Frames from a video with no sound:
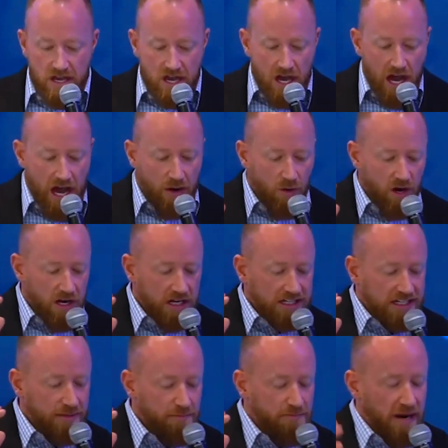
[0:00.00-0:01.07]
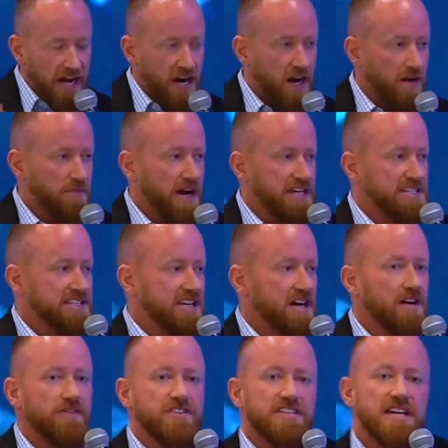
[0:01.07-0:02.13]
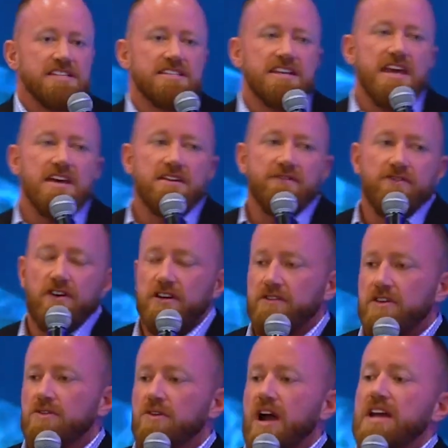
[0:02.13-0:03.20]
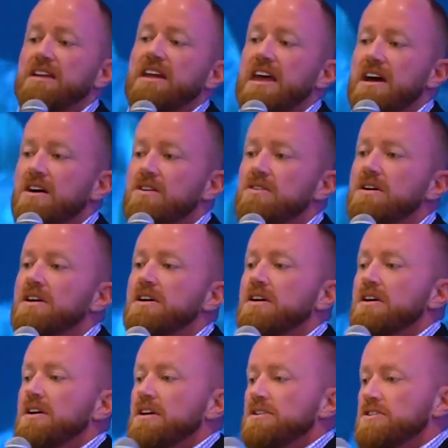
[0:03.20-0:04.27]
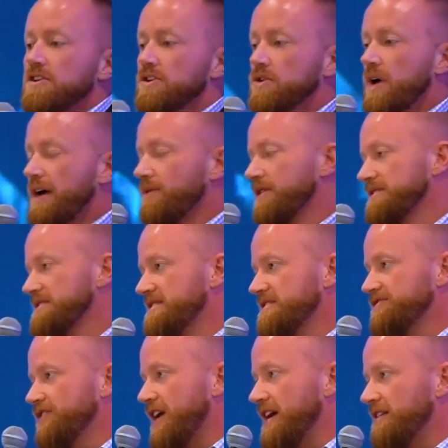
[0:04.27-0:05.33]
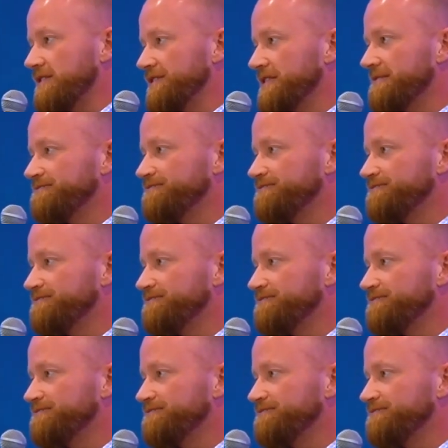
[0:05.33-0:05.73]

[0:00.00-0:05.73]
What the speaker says: I want to compare myself as I stand in front of you right now to who I was as a child.